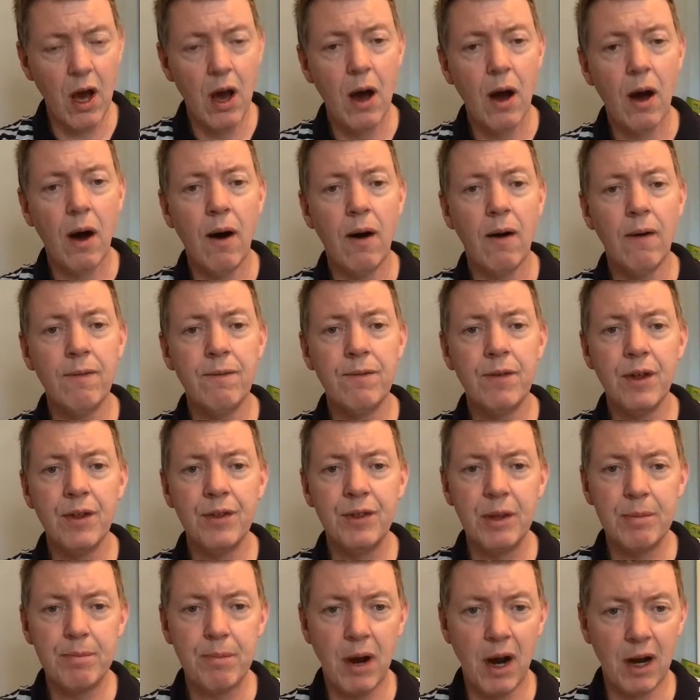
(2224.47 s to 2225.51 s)
of
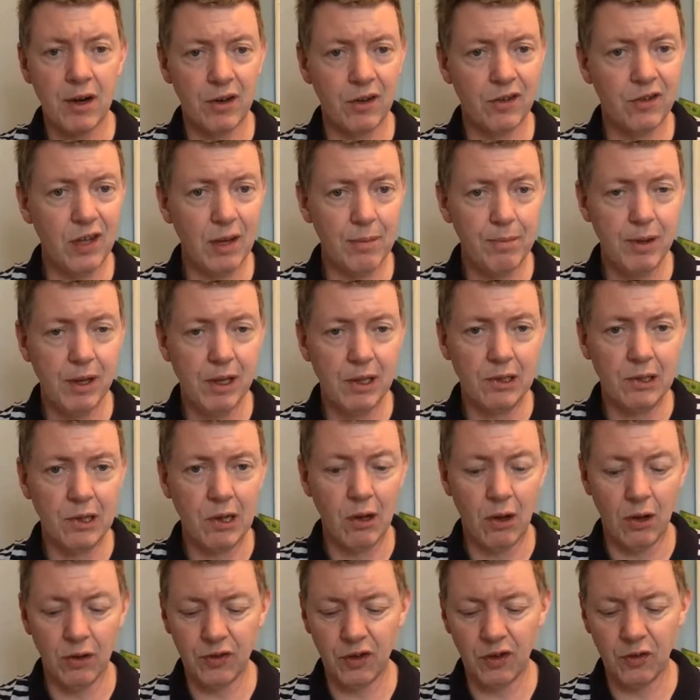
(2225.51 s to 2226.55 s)
the participial
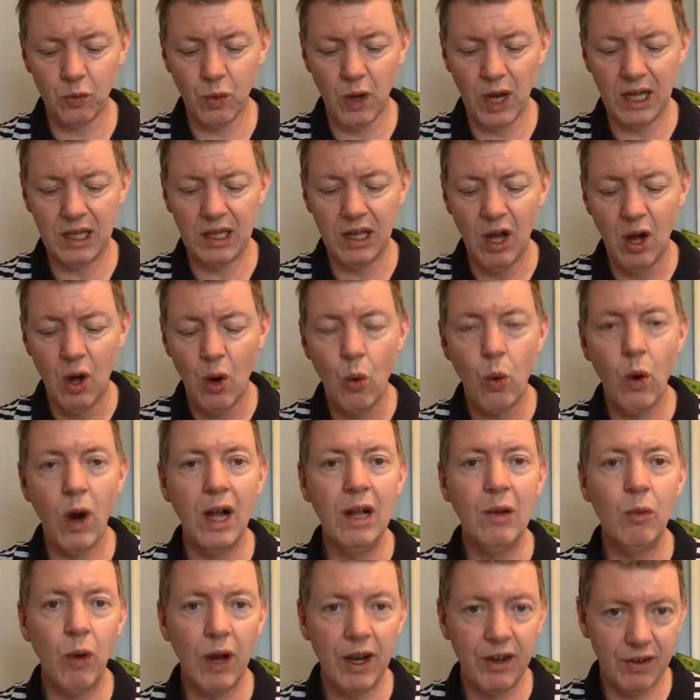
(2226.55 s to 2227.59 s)
clause as well,
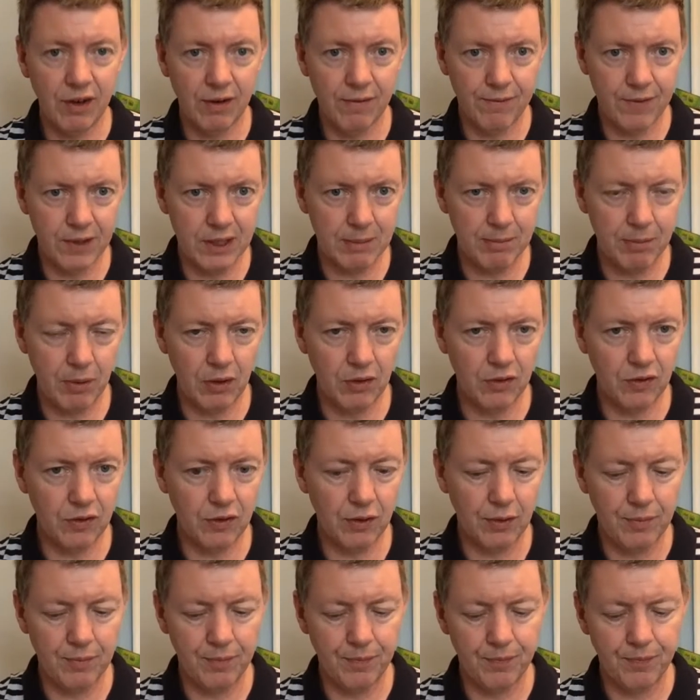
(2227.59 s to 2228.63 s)
while waiting for the
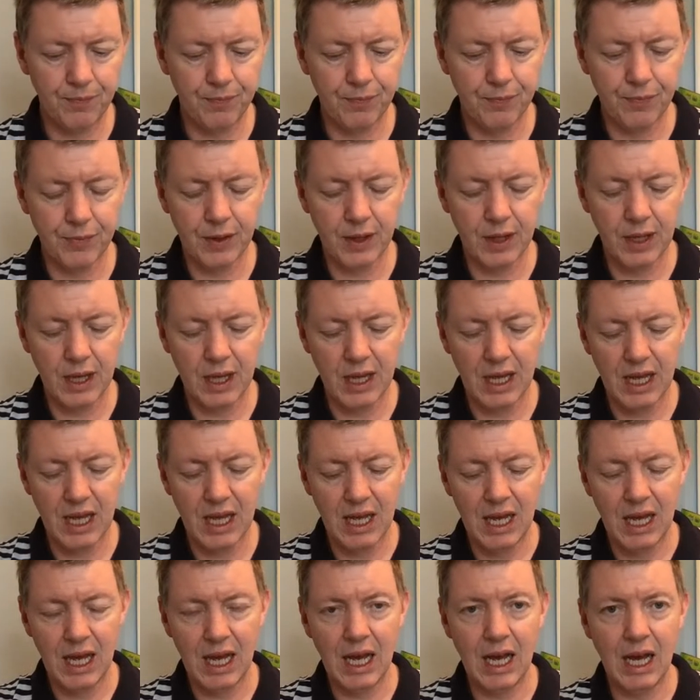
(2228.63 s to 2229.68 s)
bus.
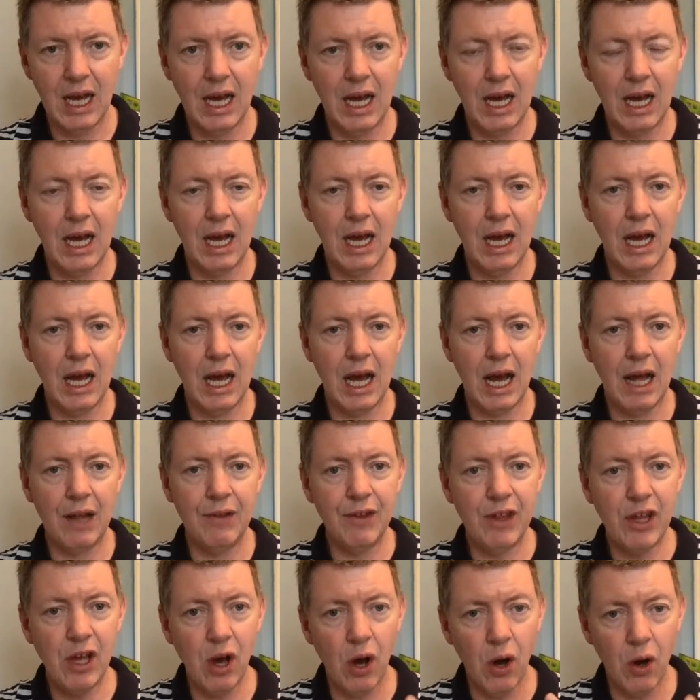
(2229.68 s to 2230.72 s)
And
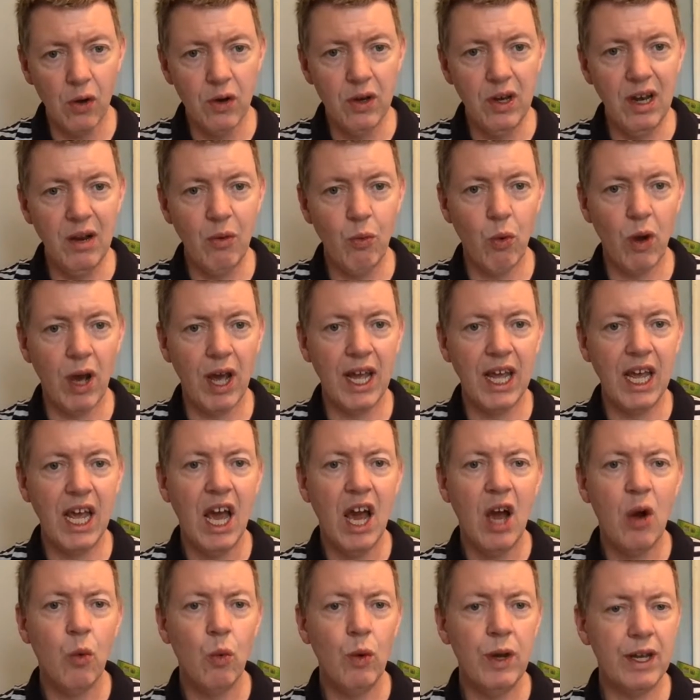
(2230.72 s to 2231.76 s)
the only way
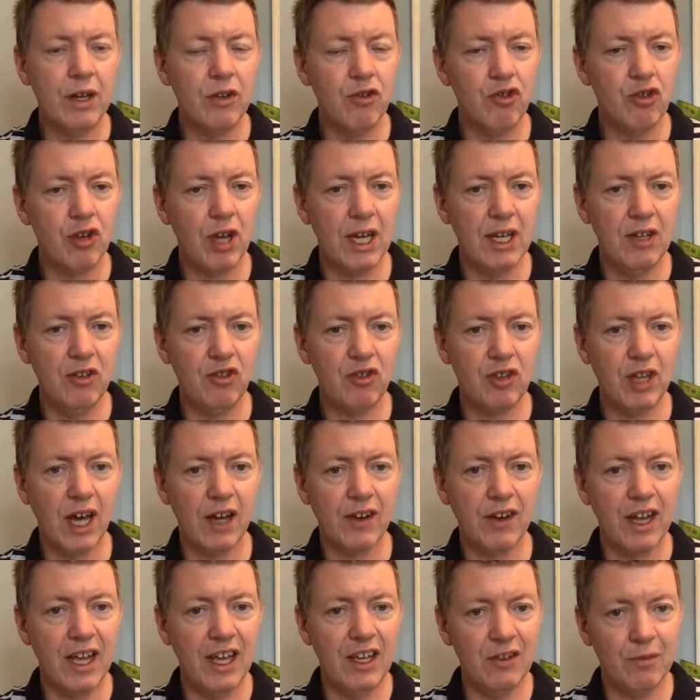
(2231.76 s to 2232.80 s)
we can change
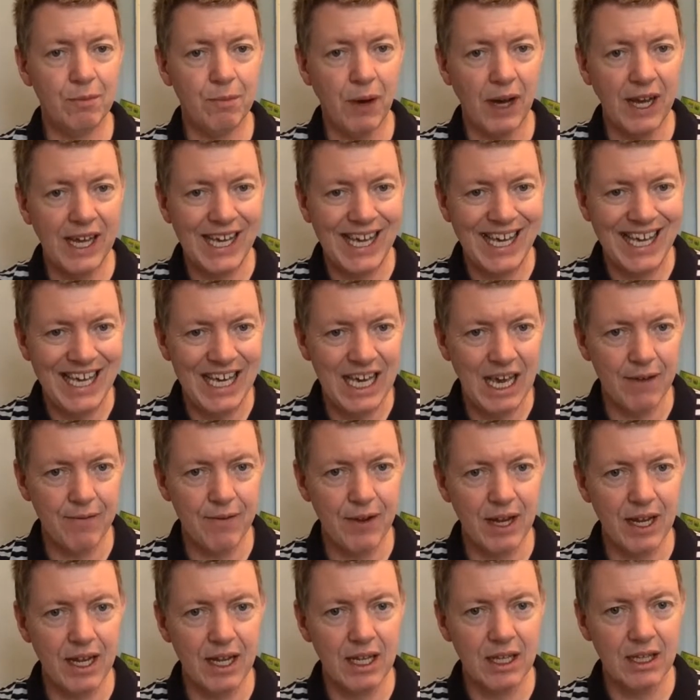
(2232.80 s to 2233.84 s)
that is by
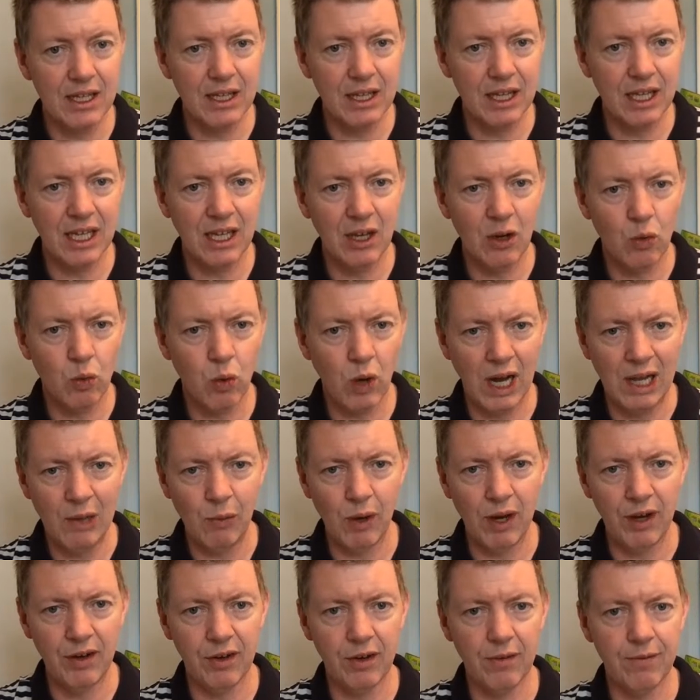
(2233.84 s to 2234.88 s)
giving the while
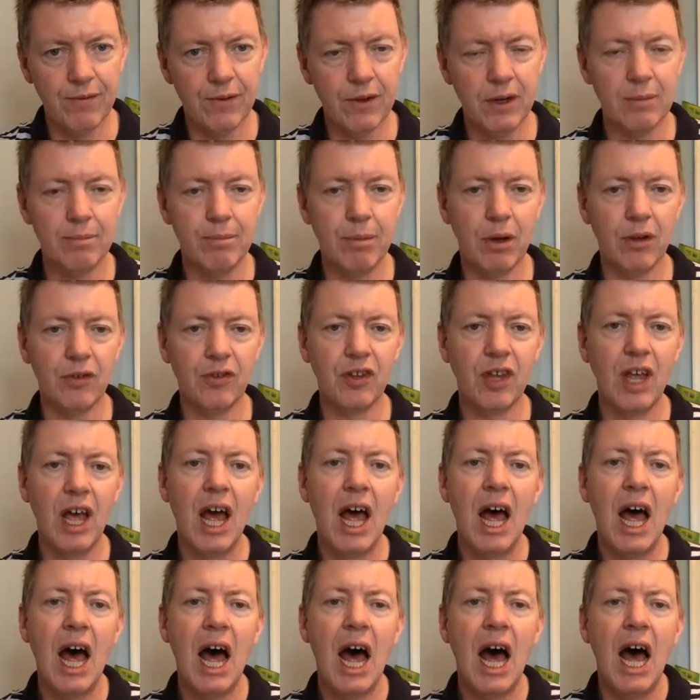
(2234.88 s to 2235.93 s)
waiting for a bus
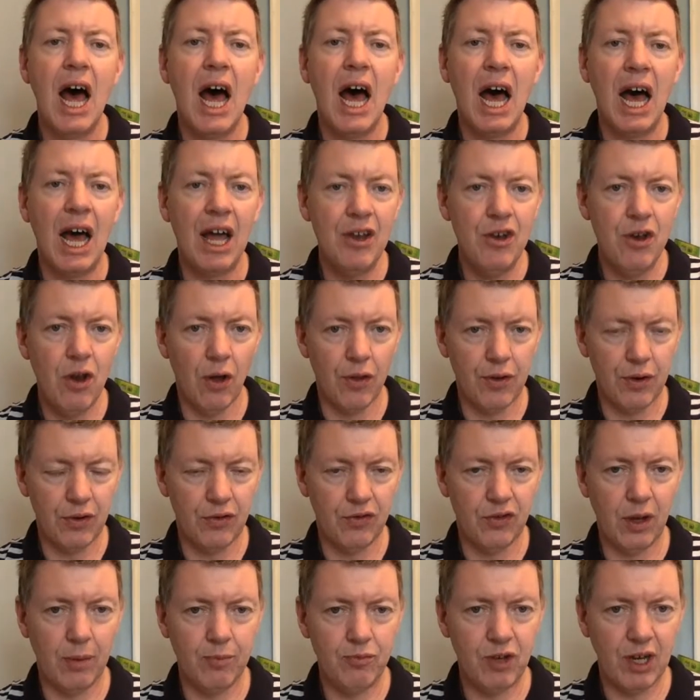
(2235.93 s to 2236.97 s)
another
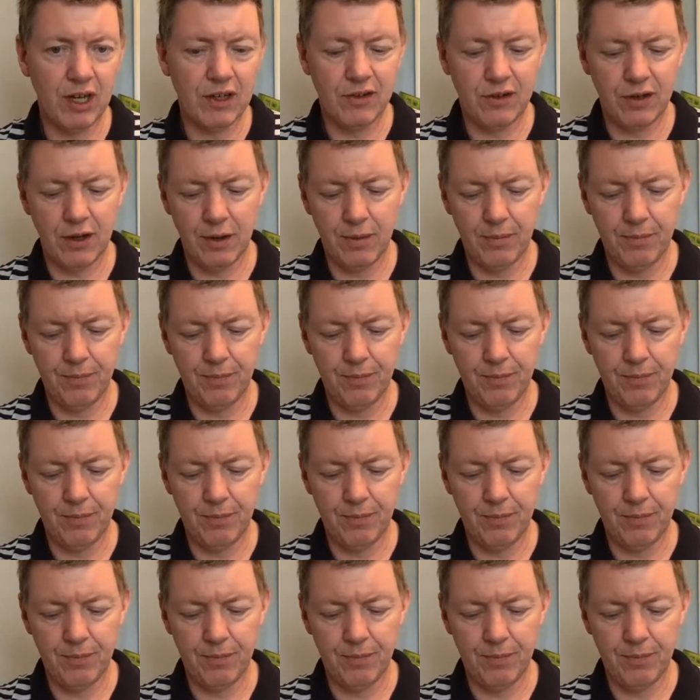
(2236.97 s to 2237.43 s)
subject.